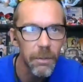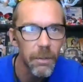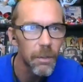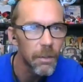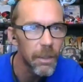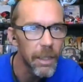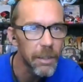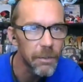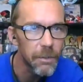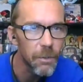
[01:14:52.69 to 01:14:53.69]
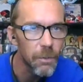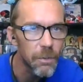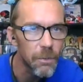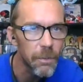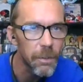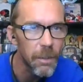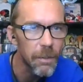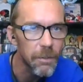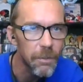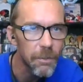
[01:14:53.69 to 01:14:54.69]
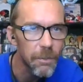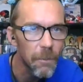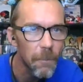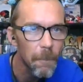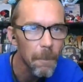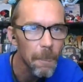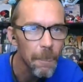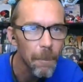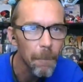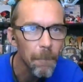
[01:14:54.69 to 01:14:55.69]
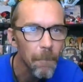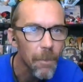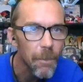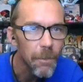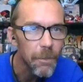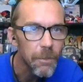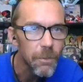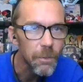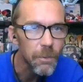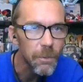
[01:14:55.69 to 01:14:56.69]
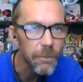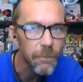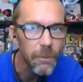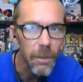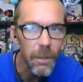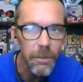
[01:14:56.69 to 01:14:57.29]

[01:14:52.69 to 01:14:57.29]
Oh, I added the Toy Story cars too. Toy Story 4 cars.